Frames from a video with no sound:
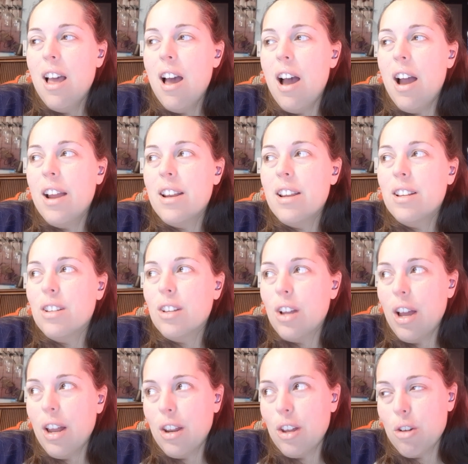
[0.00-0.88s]
I need to
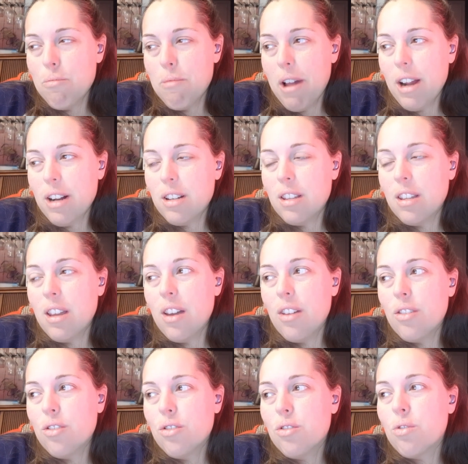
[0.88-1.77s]
kind of go back to the
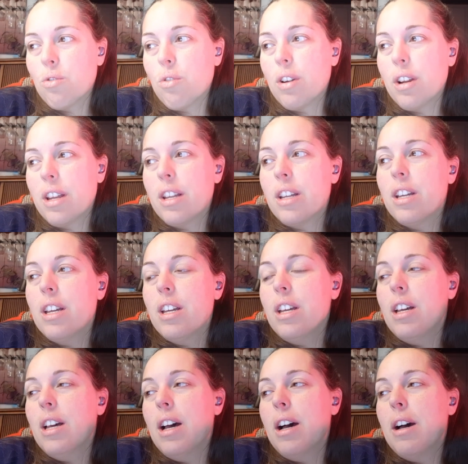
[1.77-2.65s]
other story
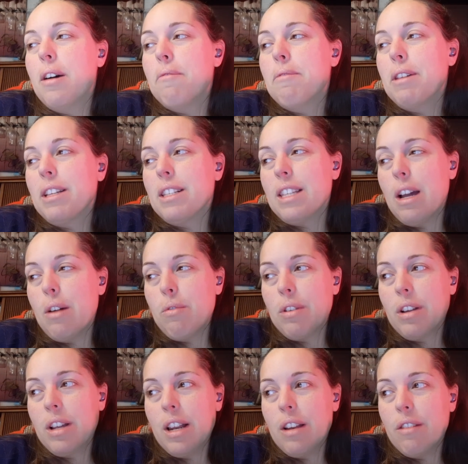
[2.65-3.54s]
because that
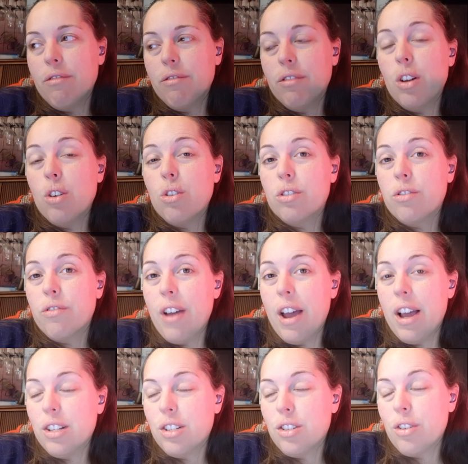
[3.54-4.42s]
one kind of flows
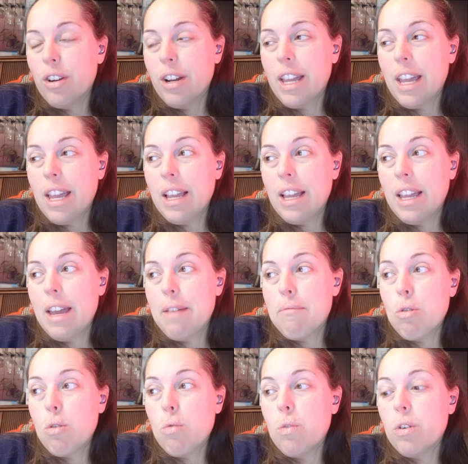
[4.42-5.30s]
faster and I can get
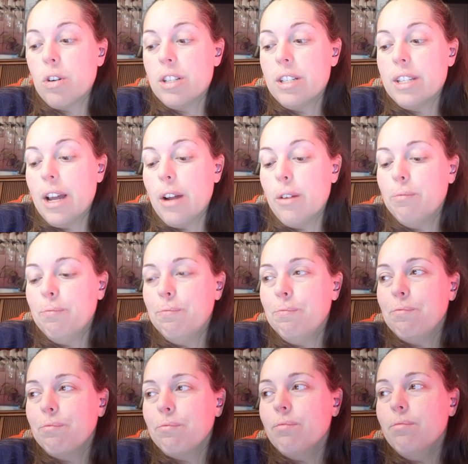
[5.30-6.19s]
more words down.
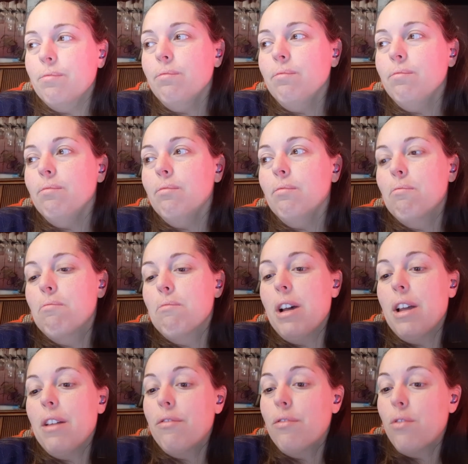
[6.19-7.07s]

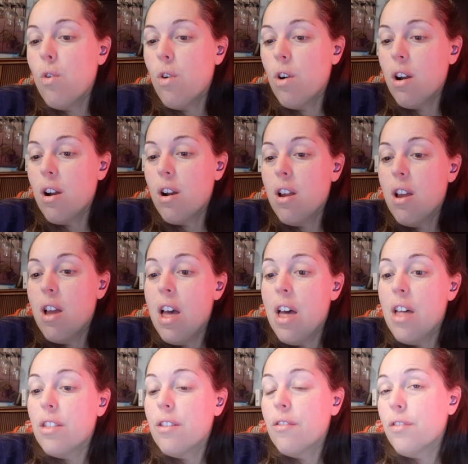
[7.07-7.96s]
But for
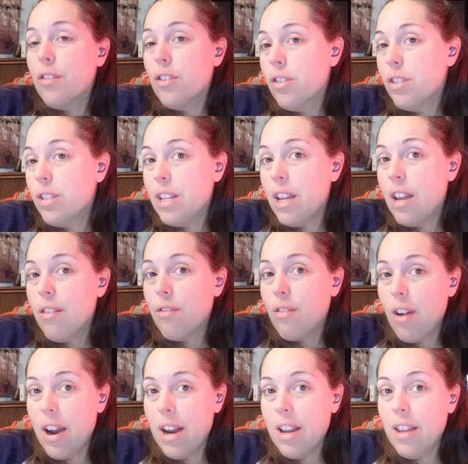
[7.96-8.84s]
the first day of
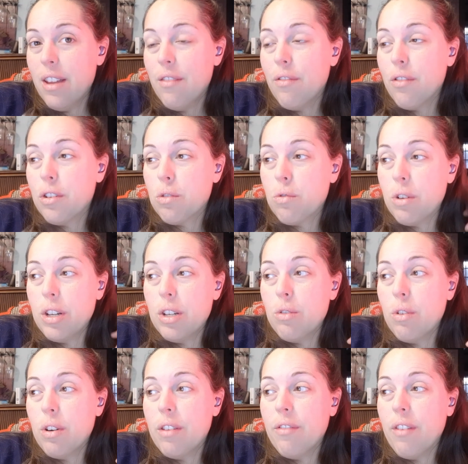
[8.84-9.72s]
writing for
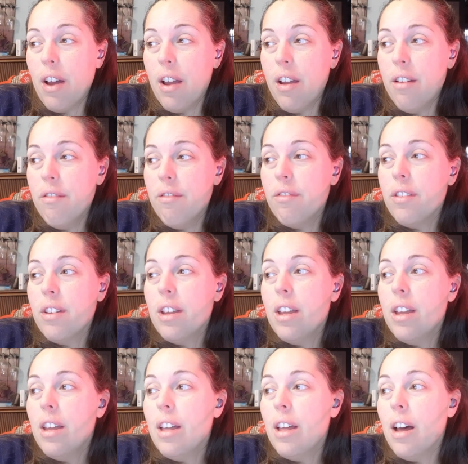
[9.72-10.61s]
2025,
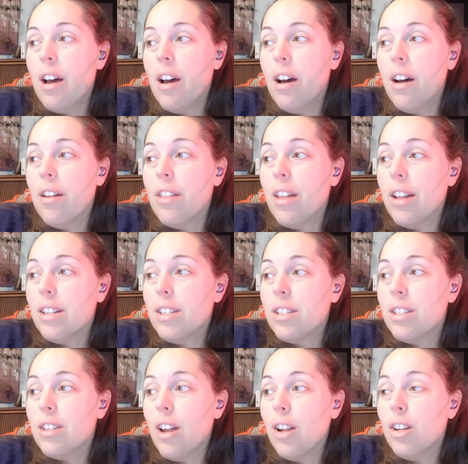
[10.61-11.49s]

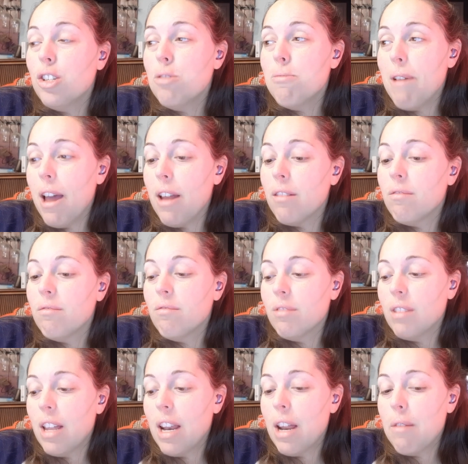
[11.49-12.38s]
that's not too bad,
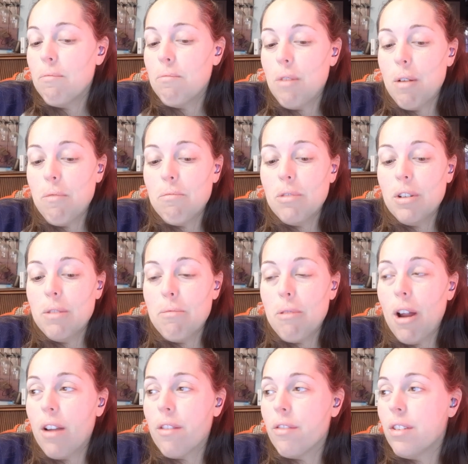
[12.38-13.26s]
and I'm pretty
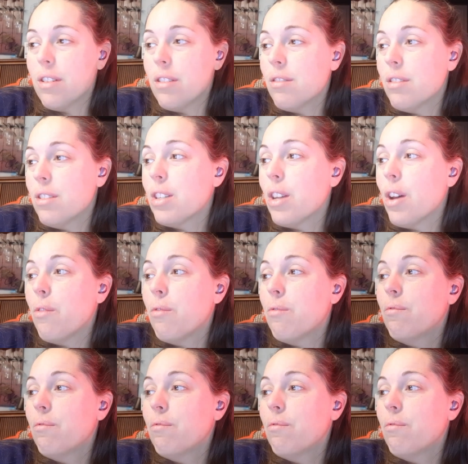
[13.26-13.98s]
proud of it. So